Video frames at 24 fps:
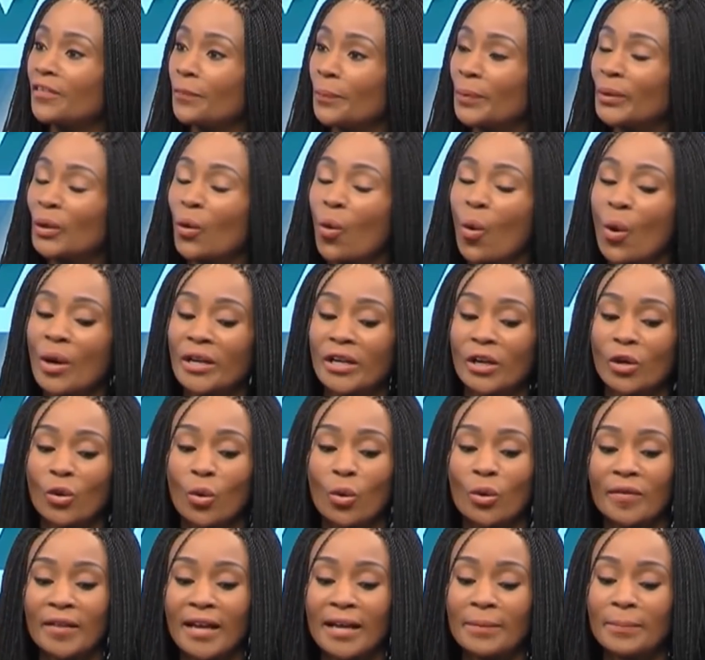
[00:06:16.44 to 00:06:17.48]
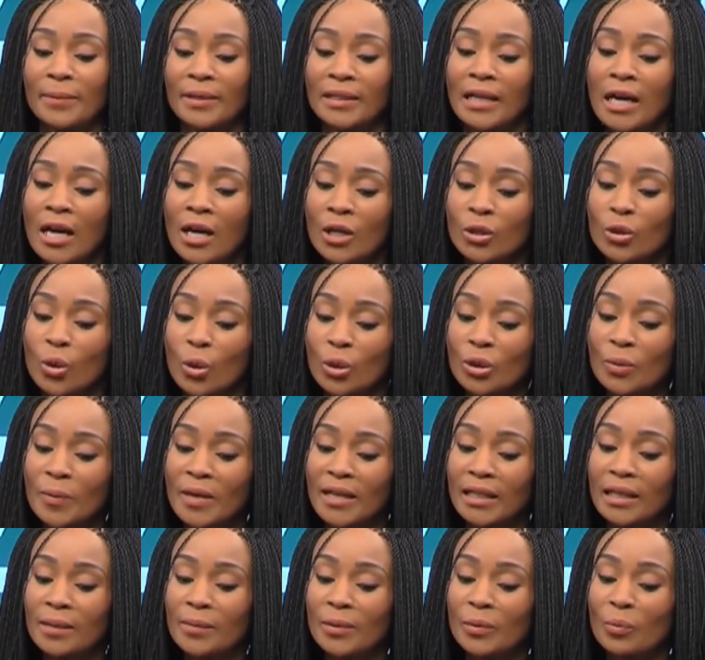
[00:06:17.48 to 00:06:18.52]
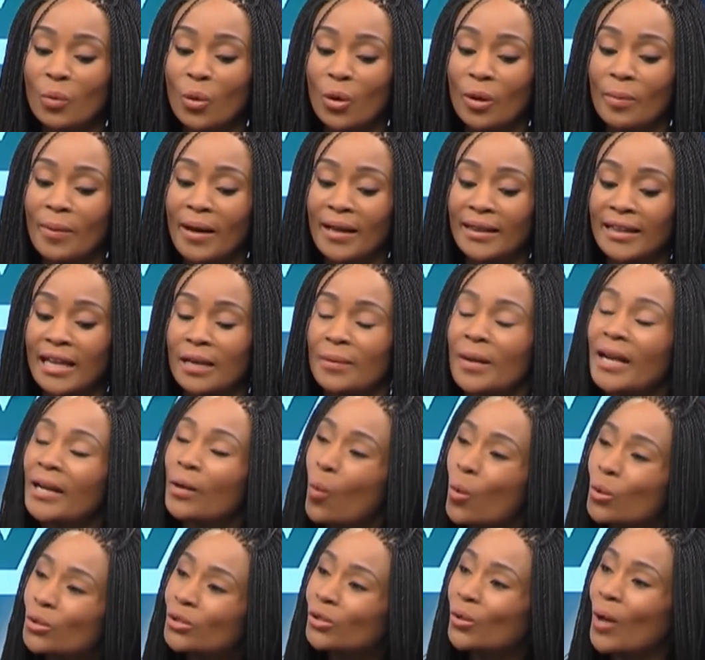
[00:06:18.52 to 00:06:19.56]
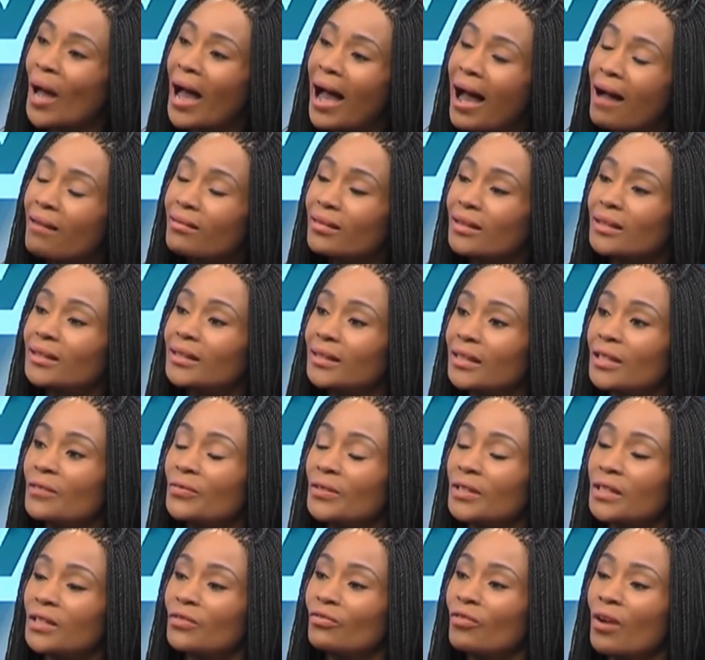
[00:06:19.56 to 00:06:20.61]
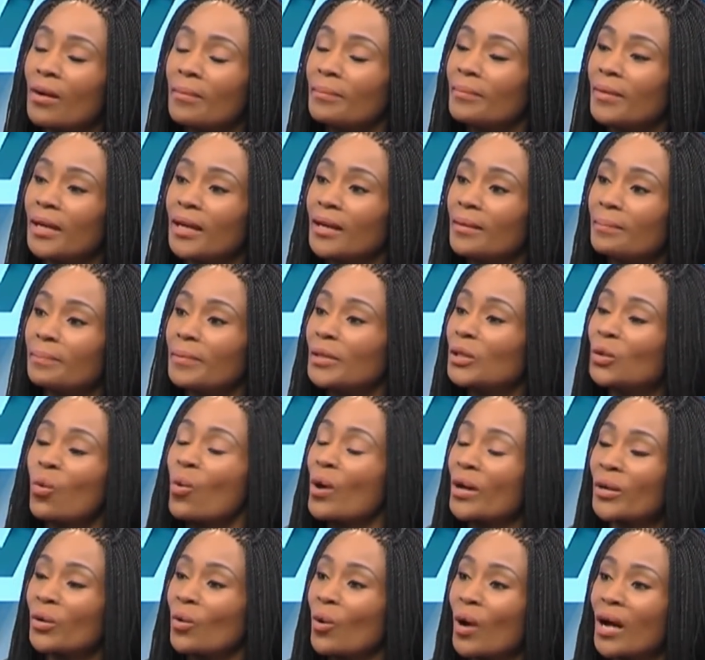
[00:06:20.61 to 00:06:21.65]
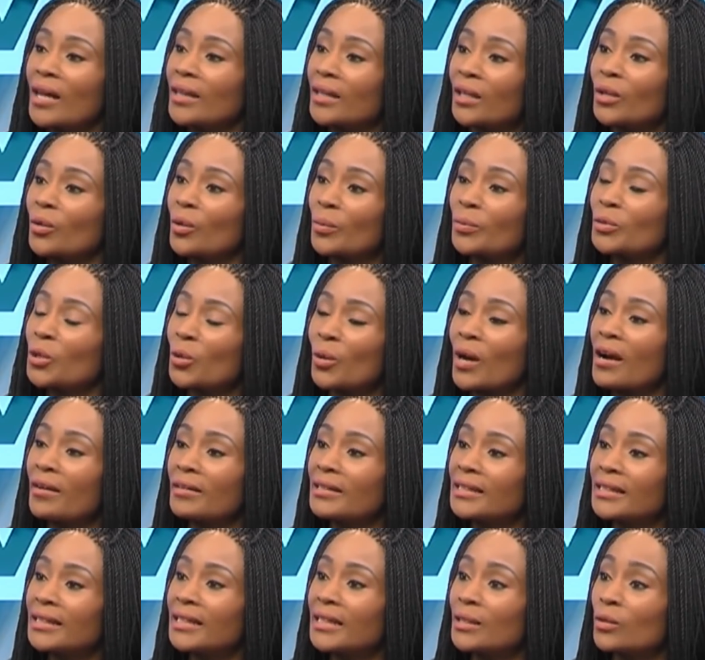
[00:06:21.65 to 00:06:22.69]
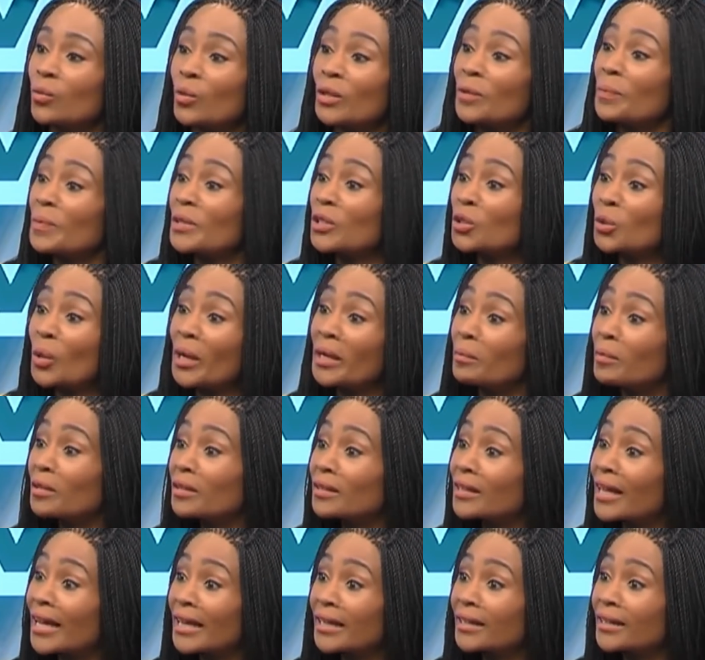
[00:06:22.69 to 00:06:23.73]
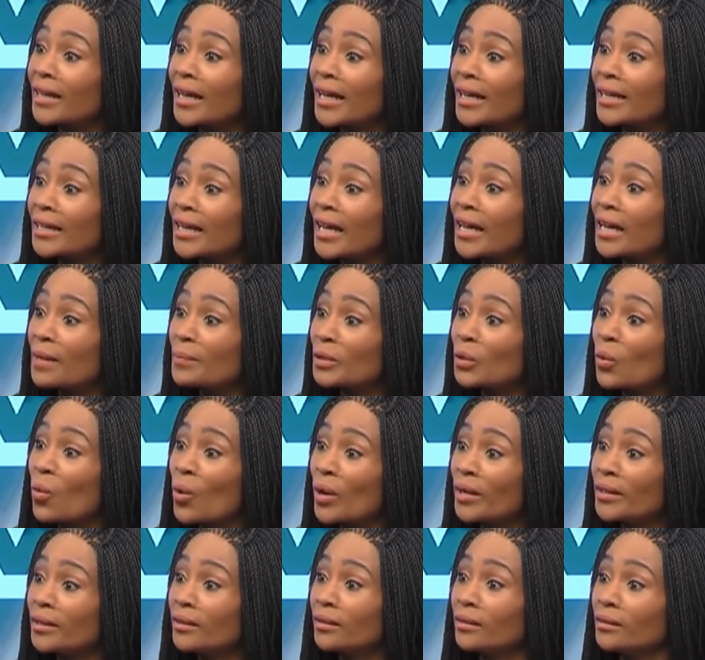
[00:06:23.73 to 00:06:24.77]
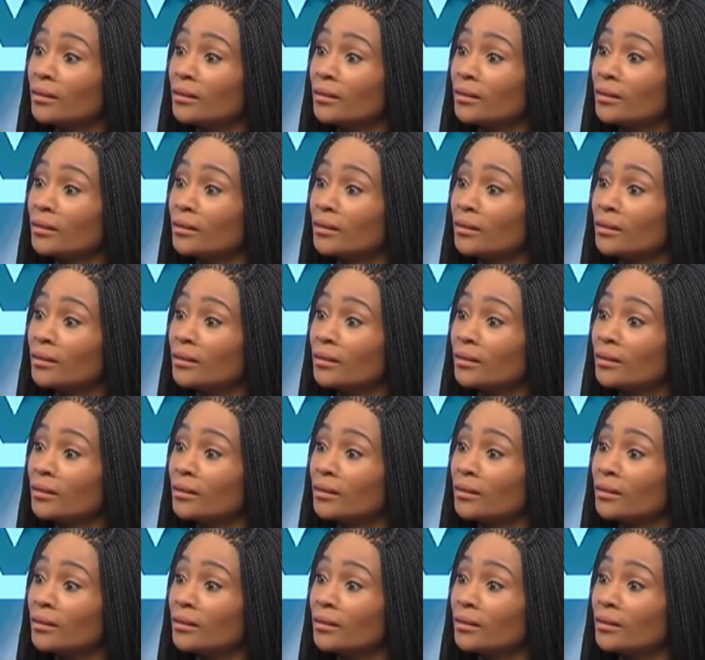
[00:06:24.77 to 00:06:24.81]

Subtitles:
of Bitcoin and all of that. But talk to me a little bit more about that, and also how this differs from Bitcoin or other cryptocurrencies. Will it be tradable like a Bitcoin?